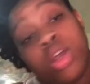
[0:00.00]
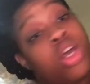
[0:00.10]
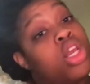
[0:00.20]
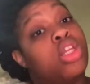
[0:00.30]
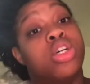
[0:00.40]

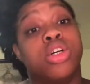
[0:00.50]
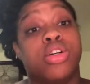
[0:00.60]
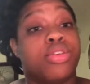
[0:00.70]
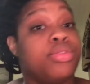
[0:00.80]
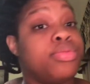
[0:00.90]

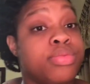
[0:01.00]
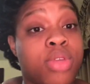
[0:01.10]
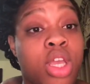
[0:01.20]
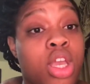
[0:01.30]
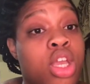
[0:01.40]
look,
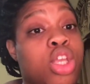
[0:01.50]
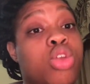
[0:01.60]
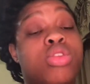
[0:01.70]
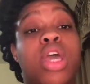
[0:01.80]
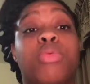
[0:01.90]

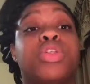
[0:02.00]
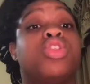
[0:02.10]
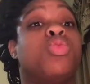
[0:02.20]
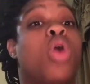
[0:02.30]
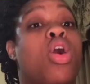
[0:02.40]
you take what you
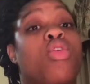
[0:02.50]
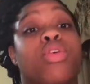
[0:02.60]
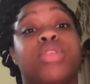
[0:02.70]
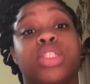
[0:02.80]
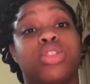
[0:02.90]
want from
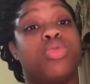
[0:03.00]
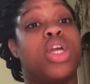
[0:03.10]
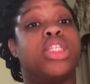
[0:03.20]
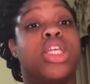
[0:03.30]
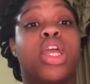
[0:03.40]
this
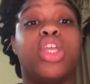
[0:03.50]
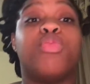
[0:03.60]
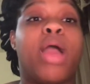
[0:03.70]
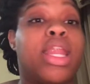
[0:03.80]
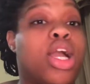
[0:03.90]
situation. Yeah, you
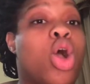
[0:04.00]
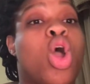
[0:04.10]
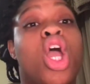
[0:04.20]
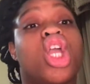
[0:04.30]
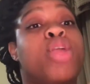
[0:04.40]
probably
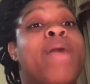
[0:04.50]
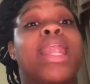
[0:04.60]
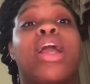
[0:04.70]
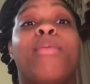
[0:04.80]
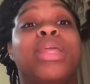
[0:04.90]

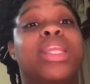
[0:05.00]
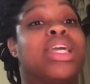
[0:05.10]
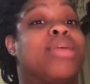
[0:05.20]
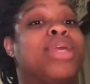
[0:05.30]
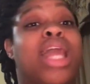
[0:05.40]
gonna be looking
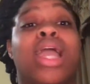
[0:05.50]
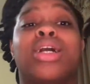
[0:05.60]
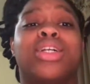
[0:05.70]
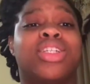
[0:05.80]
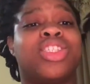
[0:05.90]
at me like,
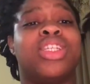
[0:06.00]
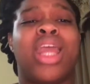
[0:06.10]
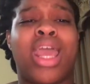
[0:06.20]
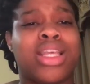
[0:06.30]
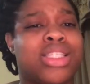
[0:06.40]
she
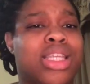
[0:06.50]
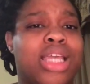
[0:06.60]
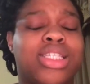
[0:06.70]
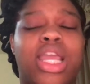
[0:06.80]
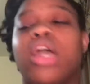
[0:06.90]
nasty, like
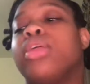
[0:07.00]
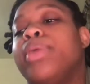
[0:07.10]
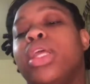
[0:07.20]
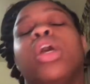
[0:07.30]
she had chlamydia.